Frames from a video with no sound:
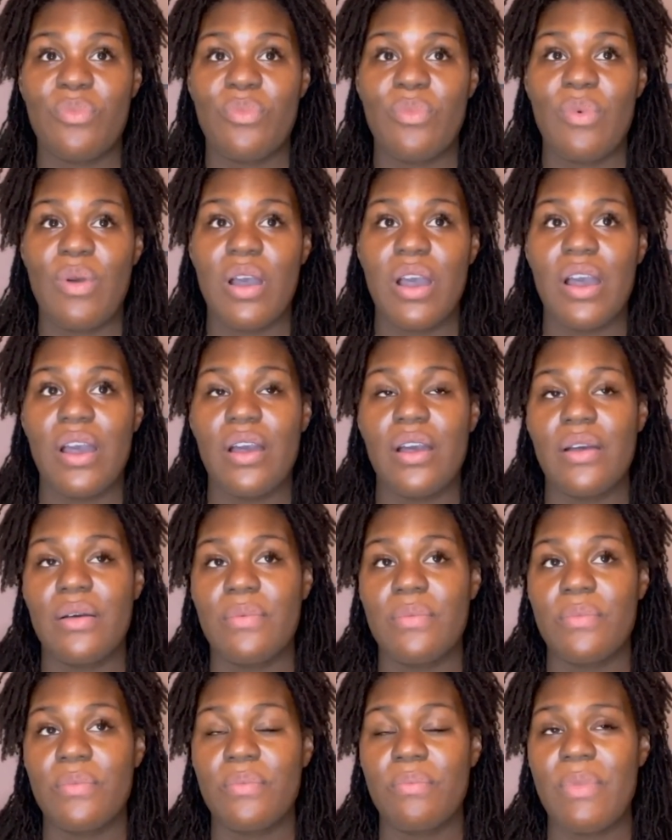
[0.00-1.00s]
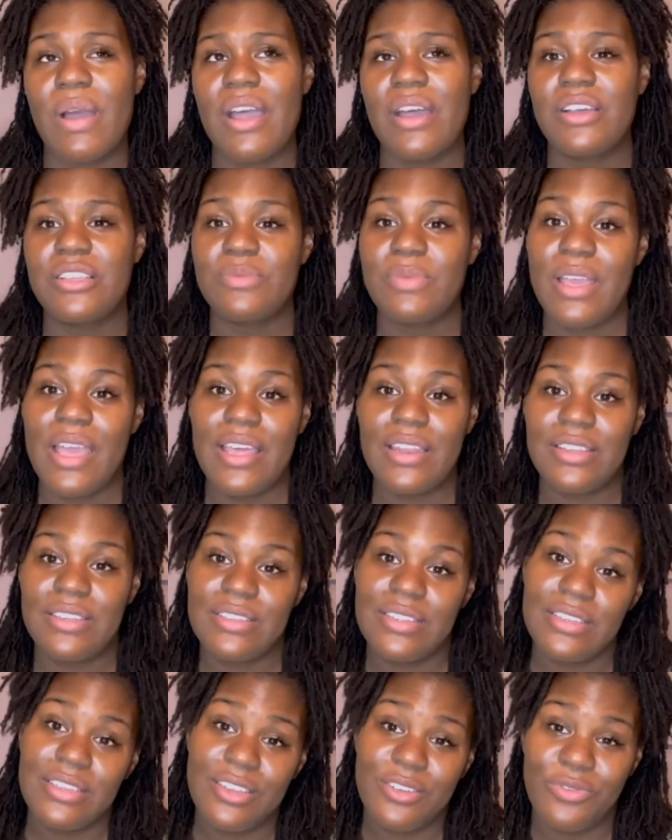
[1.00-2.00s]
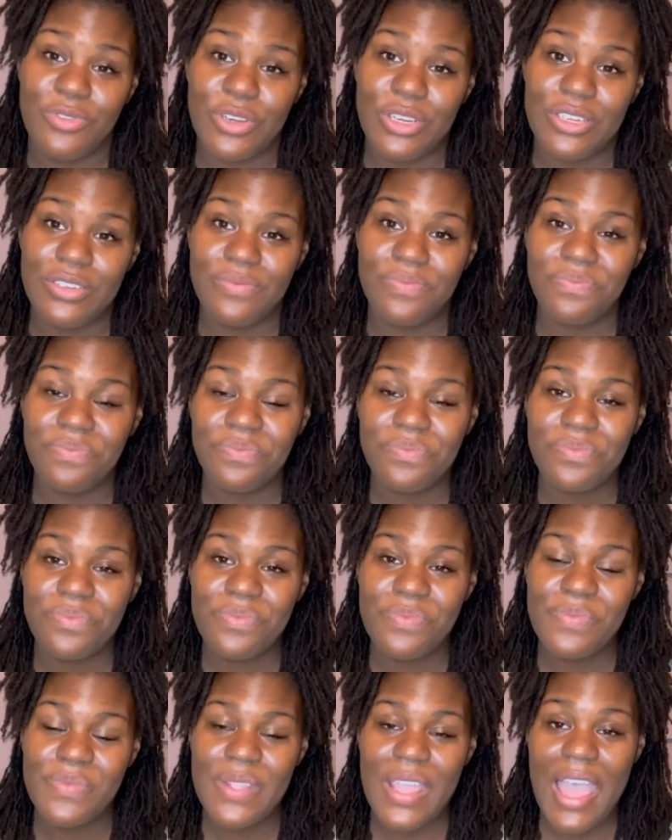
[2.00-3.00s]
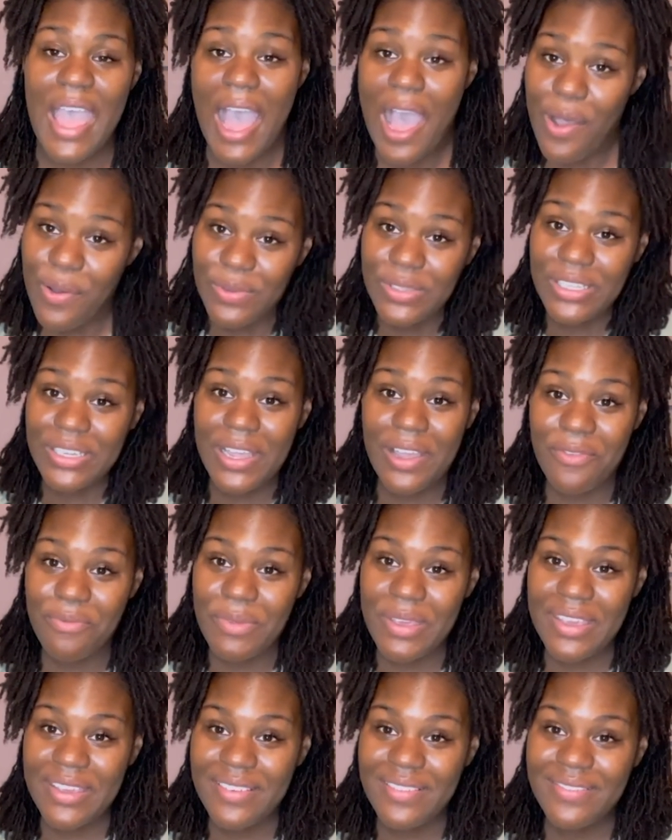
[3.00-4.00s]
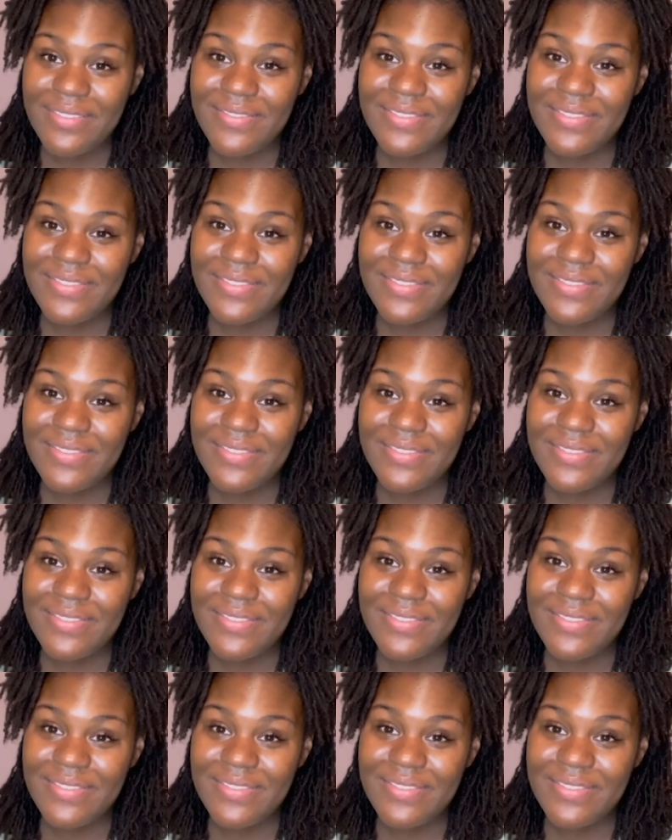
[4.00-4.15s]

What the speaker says: my husband had just a different outlook of me.